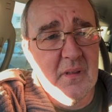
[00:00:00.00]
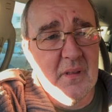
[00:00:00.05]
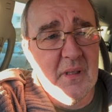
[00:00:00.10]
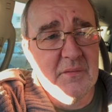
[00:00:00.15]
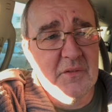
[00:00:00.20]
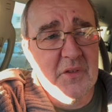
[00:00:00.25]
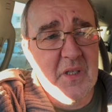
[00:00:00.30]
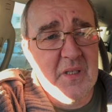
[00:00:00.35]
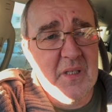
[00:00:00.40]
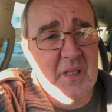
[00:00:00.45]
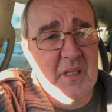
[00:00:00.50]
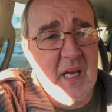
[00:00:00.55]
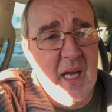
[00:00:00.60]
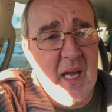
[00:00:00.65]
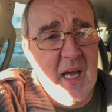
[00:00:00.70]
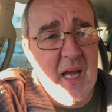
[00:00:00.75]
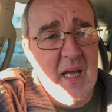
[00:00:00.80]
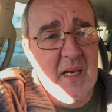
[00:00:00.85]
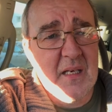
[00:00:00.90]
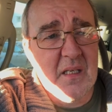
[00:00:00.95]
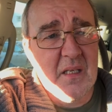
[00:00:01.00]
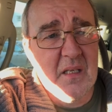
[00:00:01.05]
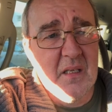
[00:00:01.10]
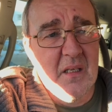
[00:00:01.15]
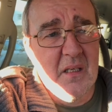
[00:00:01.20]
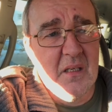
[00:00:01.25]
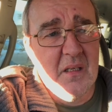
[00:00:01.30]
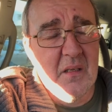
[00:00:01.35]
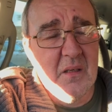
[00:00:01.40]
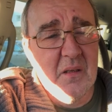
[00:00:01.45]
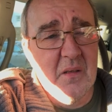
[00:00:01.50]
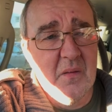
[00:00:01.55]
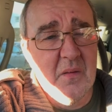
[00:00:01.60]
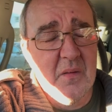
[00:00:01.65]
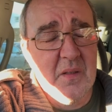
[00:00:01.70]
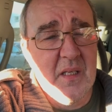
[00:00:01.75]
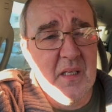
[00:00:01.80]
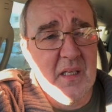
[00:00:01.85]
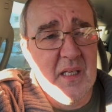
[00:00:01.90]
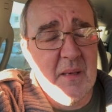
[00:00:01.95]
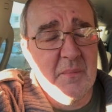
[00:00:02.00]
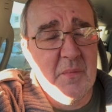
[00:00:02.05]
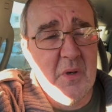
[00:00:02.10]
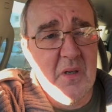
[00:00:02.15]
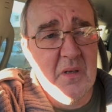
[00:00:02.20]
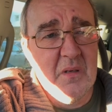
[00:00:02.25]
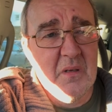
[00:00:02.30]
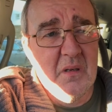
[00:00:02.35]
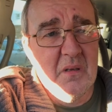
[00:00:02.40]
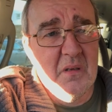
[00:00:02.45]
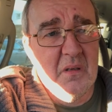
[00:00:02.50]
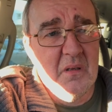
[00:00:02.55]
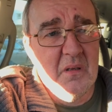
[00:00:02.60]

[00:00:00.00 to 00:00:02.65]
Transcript: I've just had, what was it that came on,